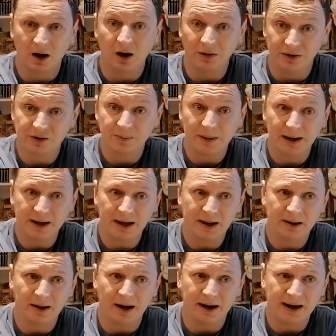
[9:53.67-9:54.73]
on the
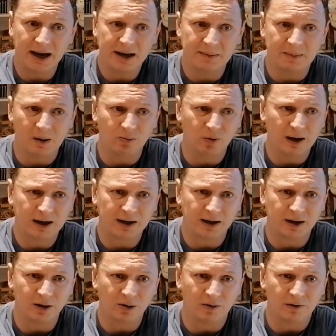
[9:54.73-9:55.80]
Specky. Again, a Bob
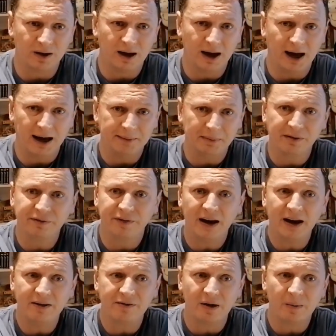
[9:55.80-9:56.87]
Wakeling cover, and my
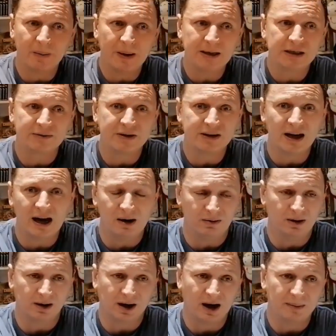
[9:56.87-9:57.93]
favourite piece of his
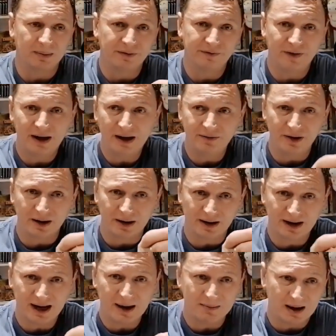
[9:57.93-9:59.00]
artwork, and my
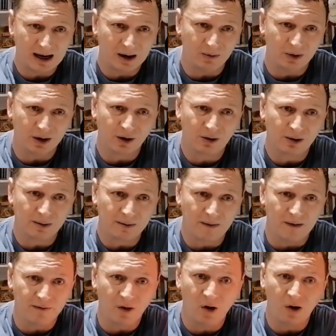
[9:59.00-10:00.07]
favourite game artwork
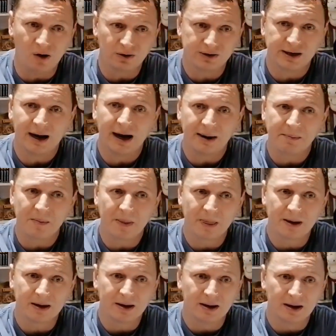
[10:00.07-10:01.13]
of all time.
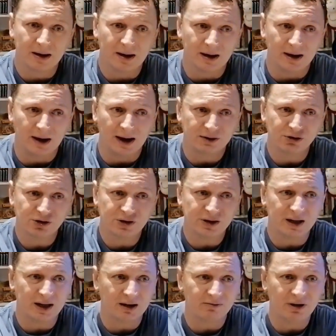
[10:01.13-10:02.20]
I just
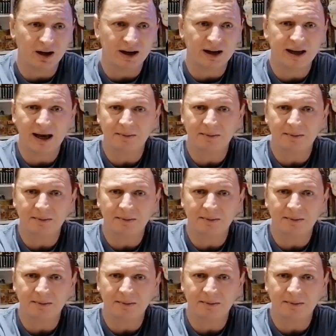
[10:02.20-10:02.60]
think it really